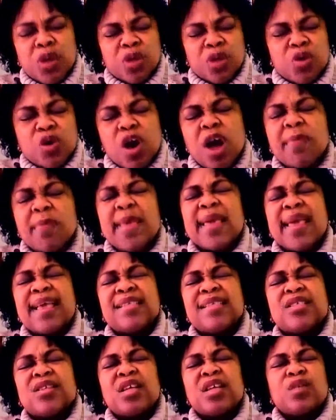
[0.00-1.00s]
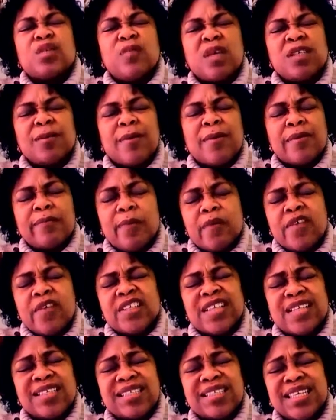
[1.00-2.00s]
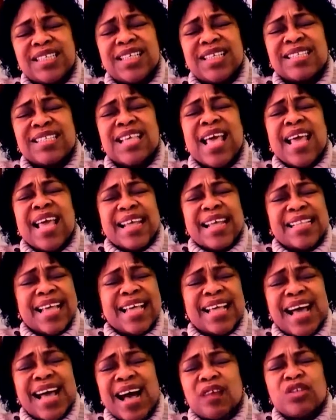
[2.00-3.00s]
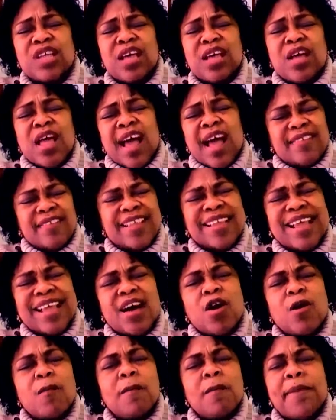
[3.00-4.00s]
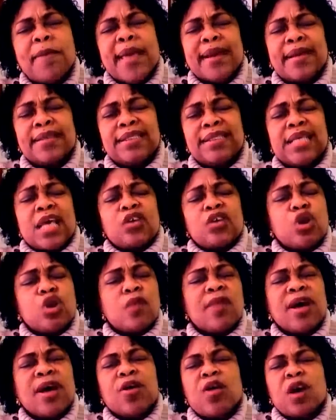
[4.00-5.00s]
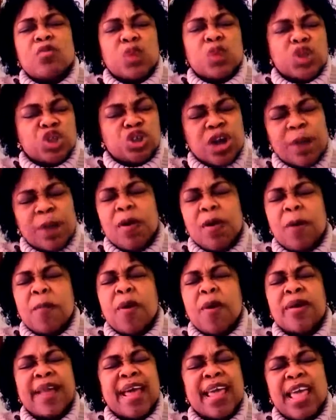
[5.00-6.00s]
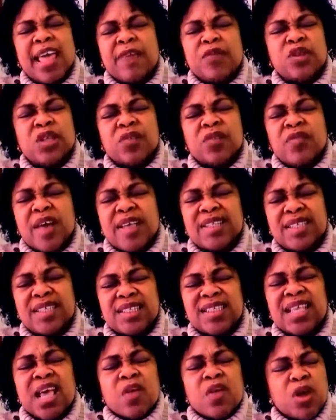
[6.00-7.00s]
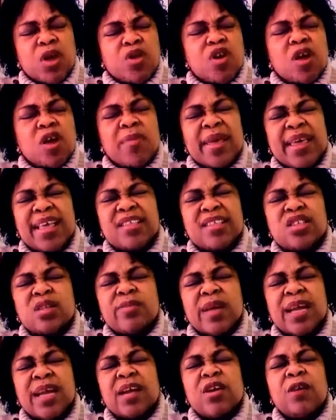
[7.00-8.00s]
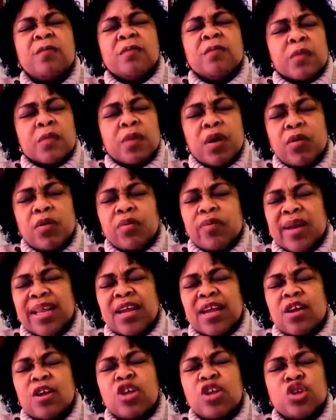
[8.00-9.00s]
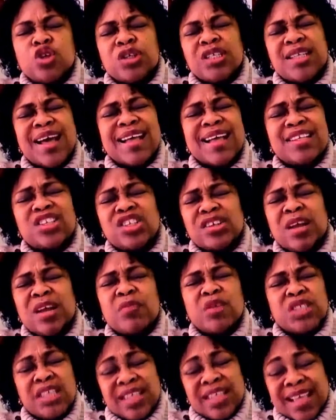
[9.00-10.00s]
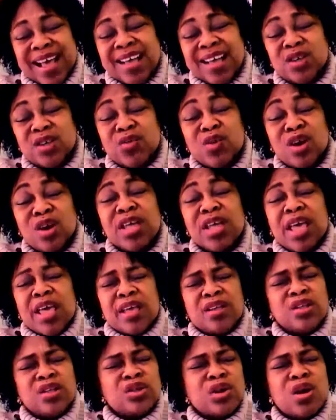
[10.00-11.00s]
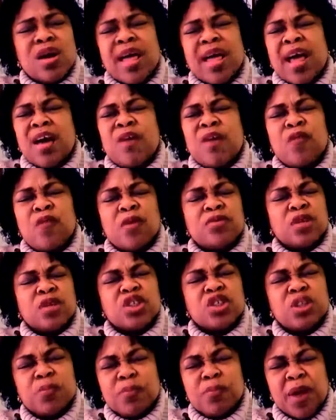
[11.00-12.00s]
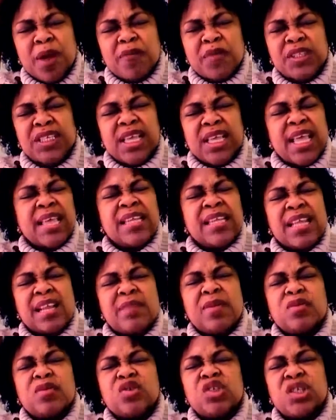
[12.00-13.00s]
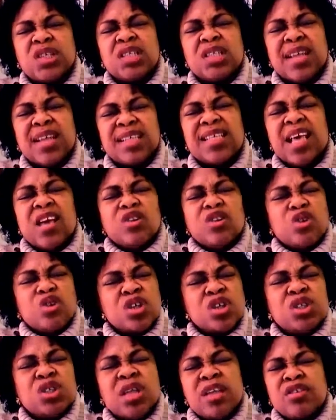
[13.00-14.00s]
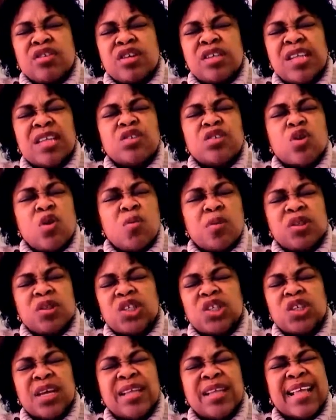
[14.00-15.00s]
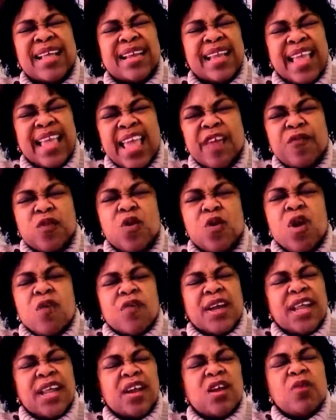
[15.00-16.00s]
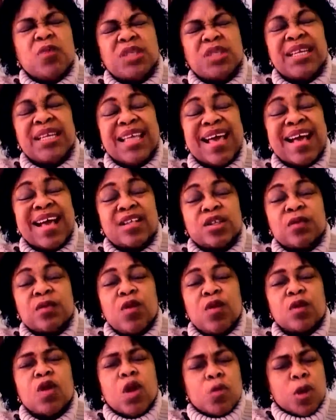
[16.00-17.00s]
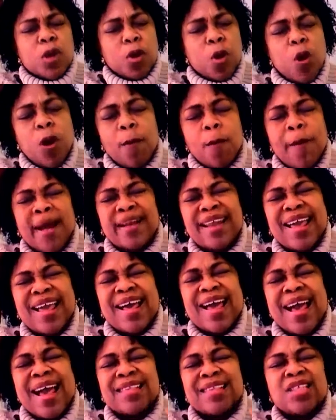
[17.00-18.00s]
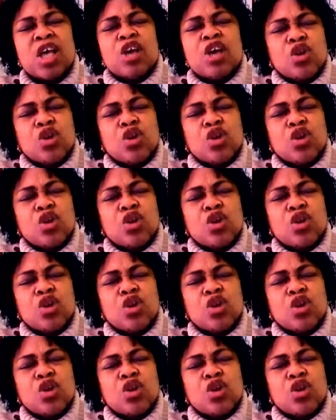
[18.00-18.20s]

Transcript: We come against those false prophets and teachers that are out there after their own bellies. Jehovah God, we trample upon their evil devices. We come against those, Father Lord, oh, Father Lord, introduce our children within the house of God into all forms of depravity in the name of Jesus Christ. Those introduced into homosexuality doing them evil. Father Lord, within the house of God, we hold back their hands.